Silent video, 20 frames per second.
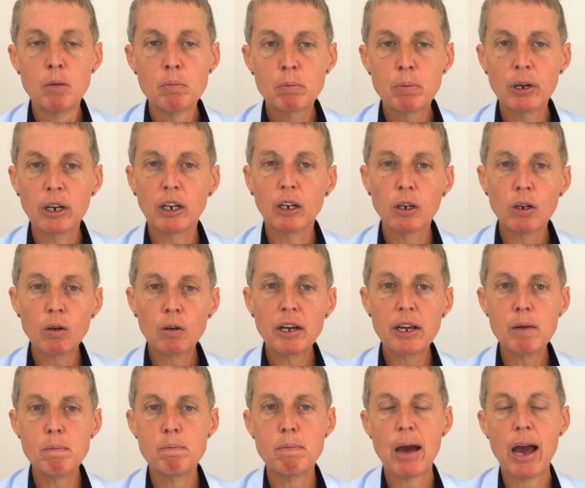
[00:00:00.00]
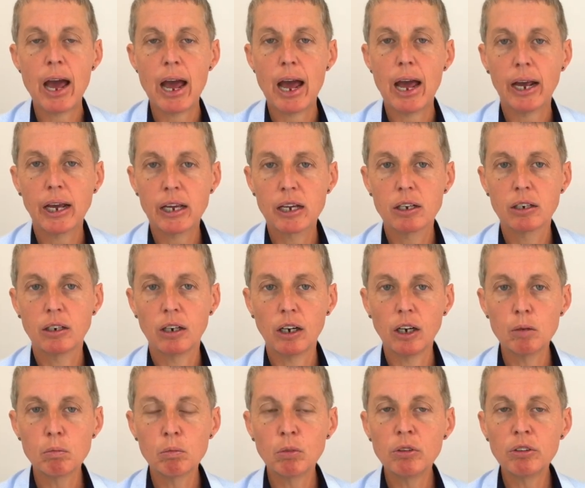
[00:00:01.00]
But looking back, I
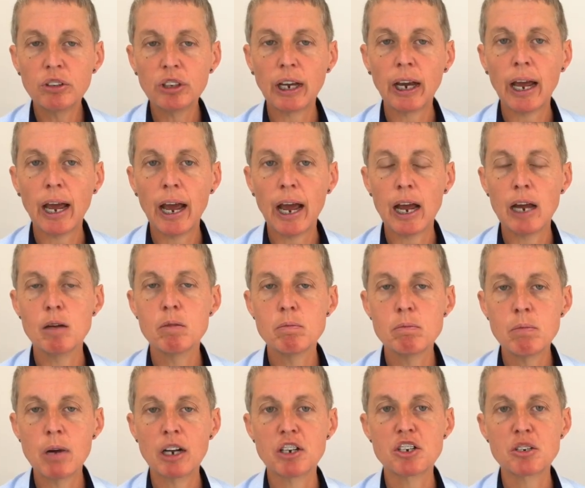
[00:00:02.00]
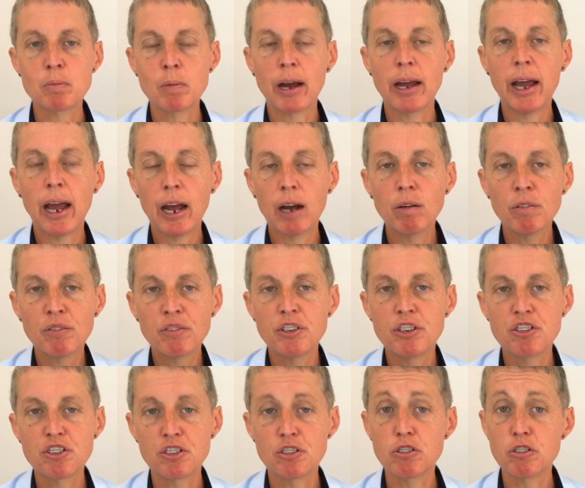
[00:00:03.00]
wonder how much my health
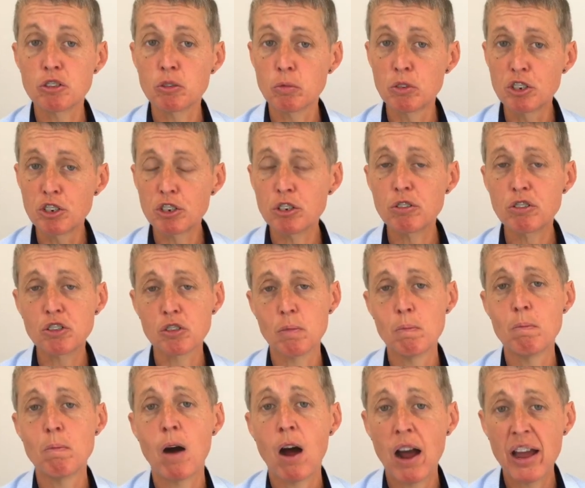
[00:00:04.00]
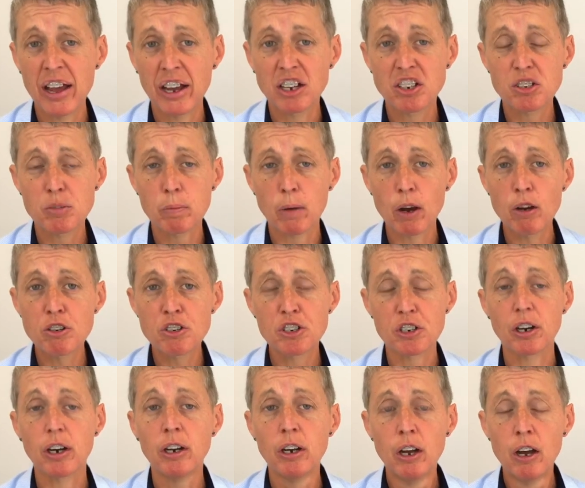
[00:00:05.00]
issues were due to my
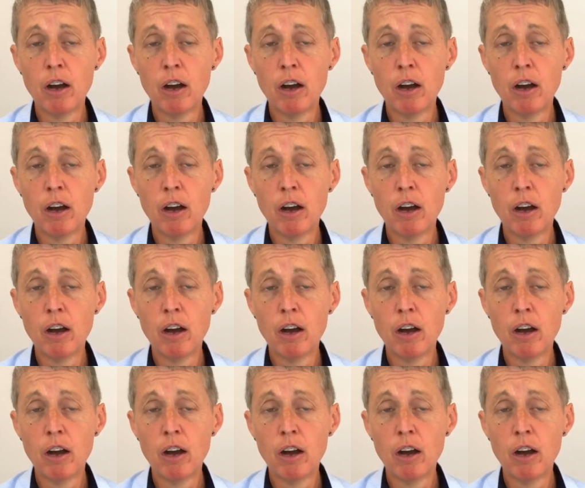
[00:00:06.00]
exposure